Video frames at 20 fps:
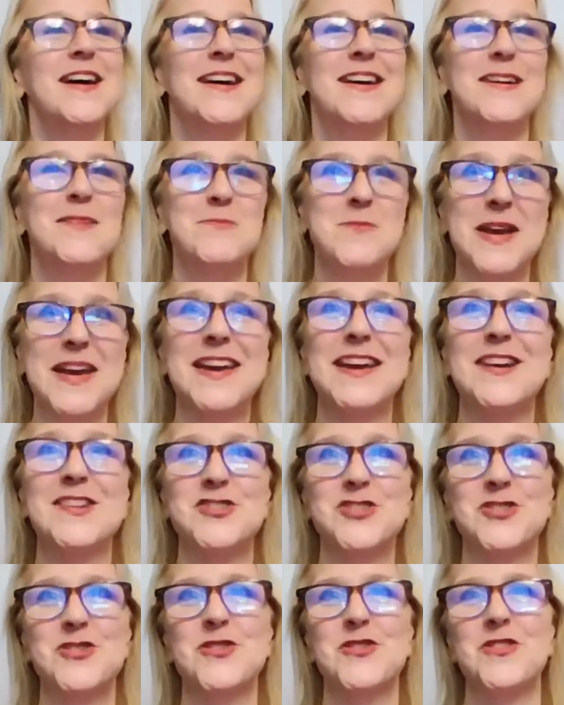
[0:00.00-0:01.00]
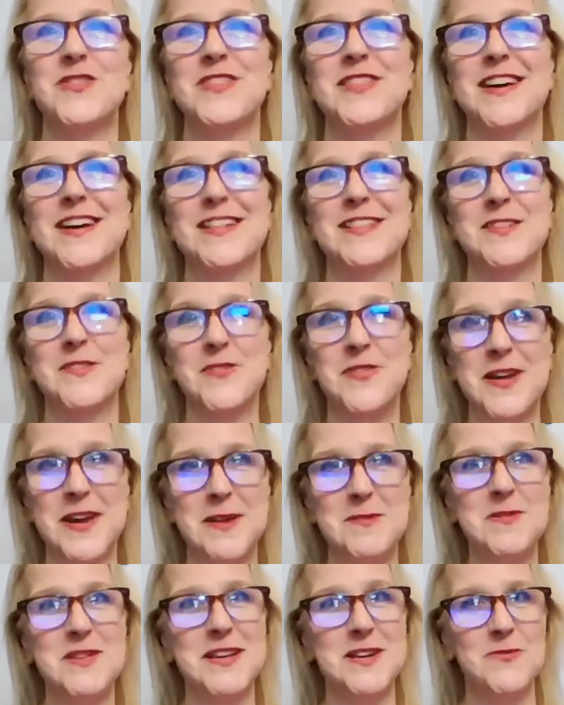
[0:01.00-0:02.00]
making sure that the
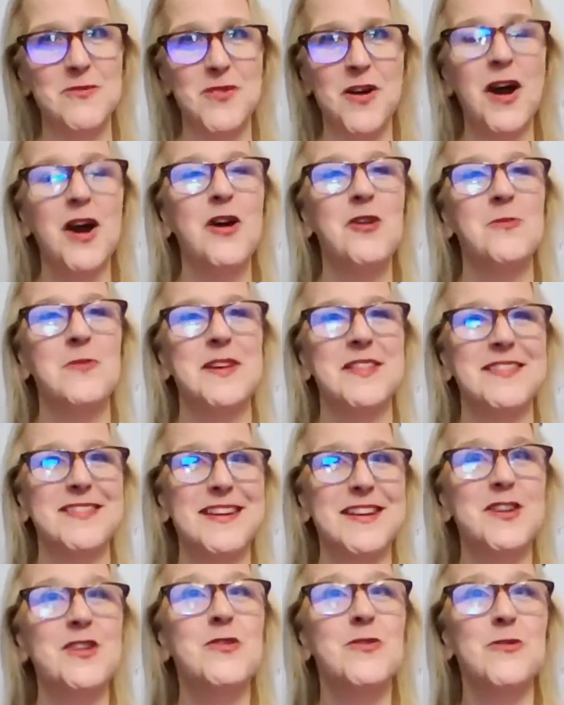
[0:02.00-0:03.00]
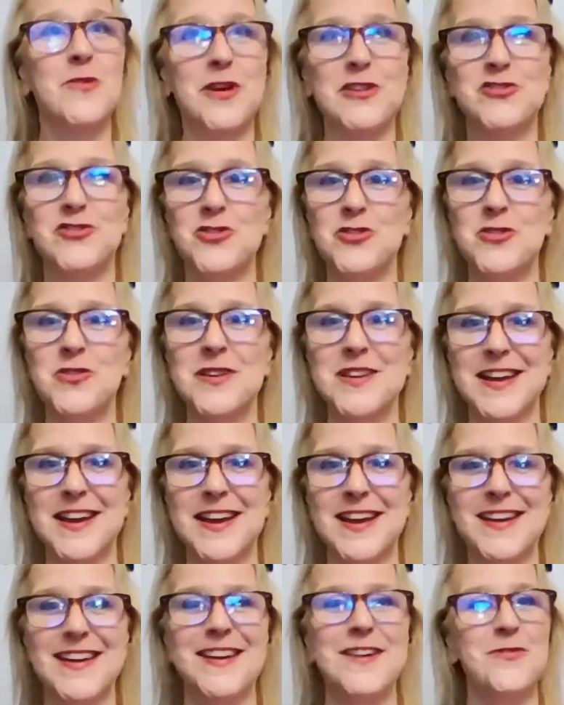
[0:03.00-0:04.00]
family environment that you are
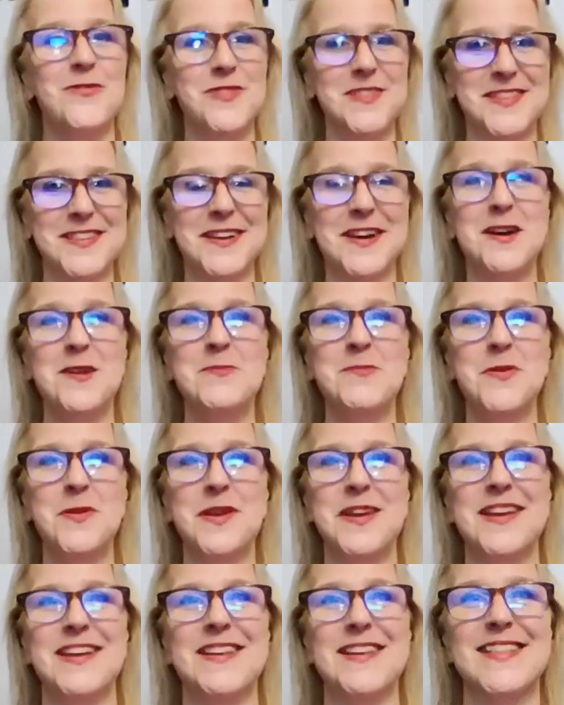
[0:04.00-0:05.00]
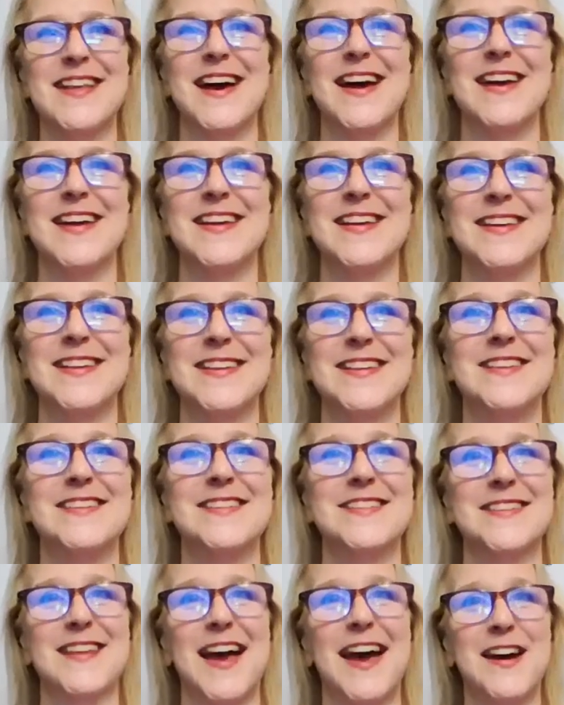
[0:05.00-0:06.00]
joining, if it's a company, that it
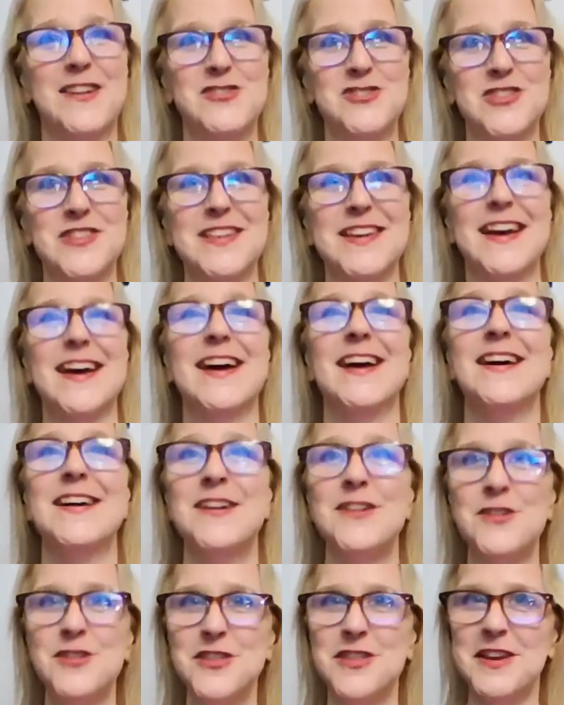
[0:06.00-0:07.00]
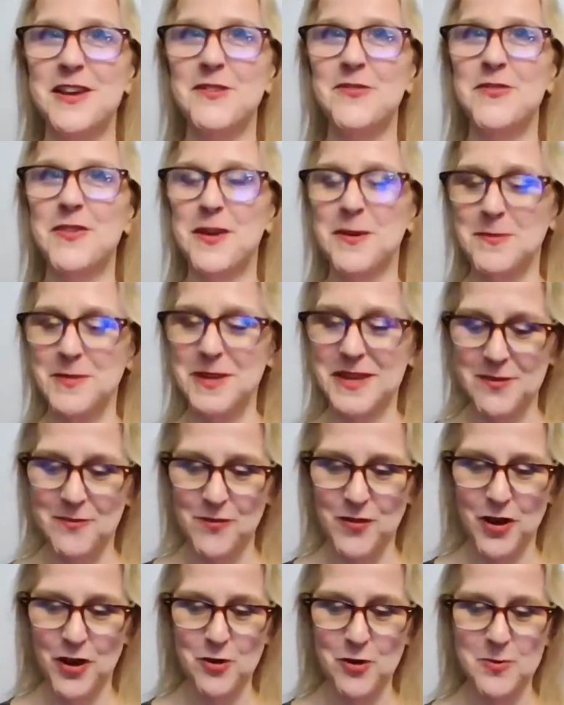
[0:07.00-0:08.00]
is actually a healthy family
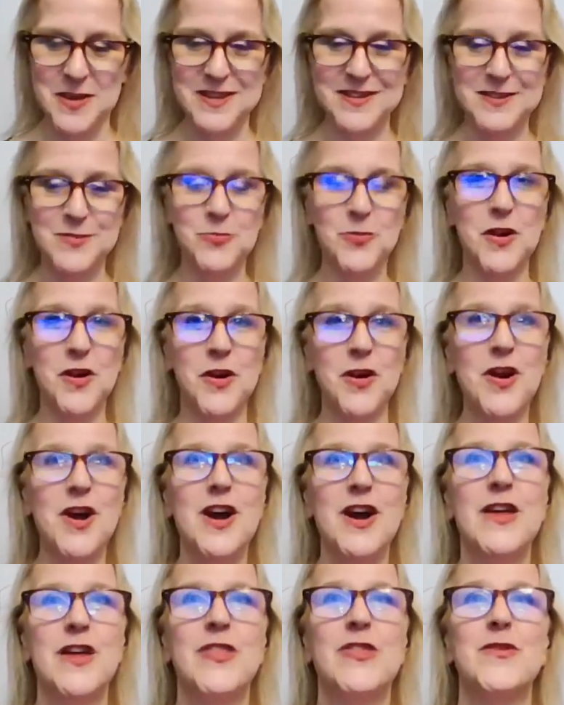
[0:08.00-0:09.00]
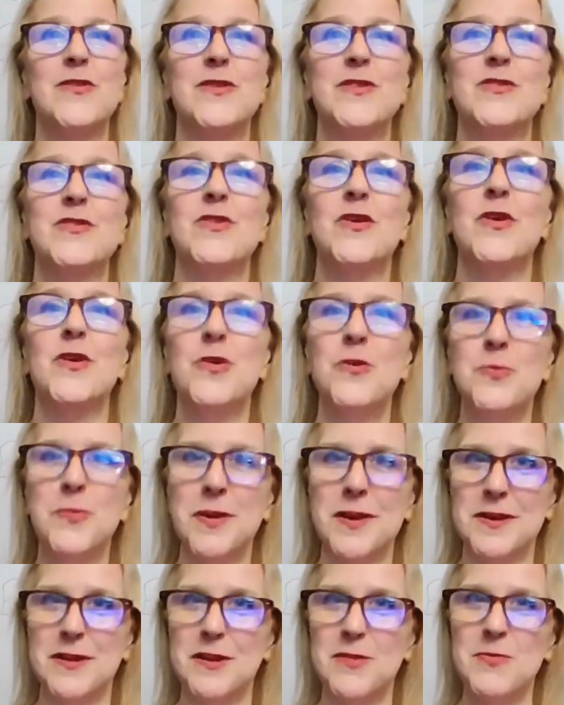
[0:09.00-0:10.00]
environment where there is
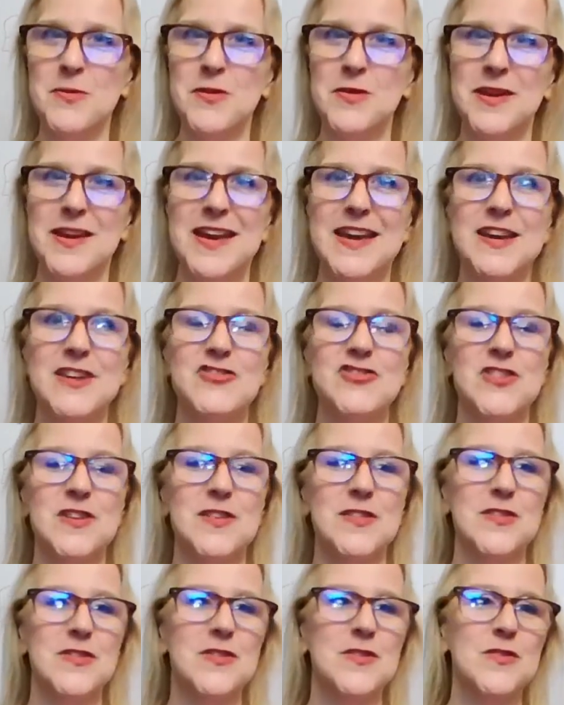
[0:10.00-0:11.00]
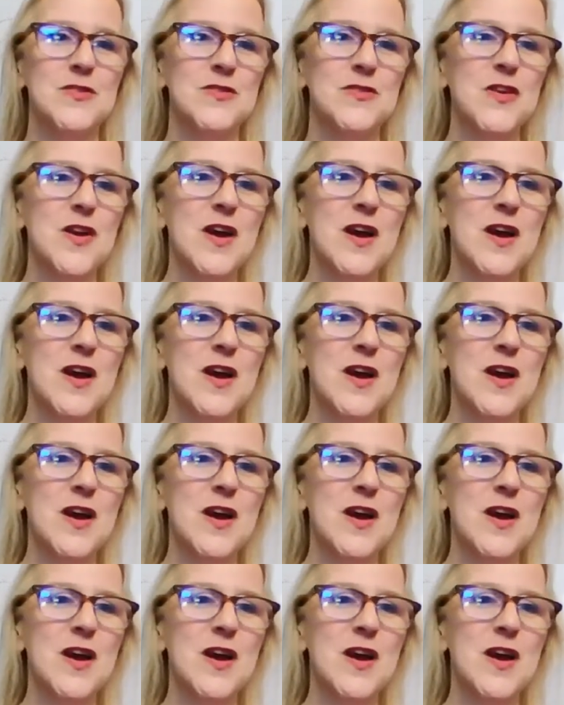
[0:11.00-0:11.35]
open communication, there's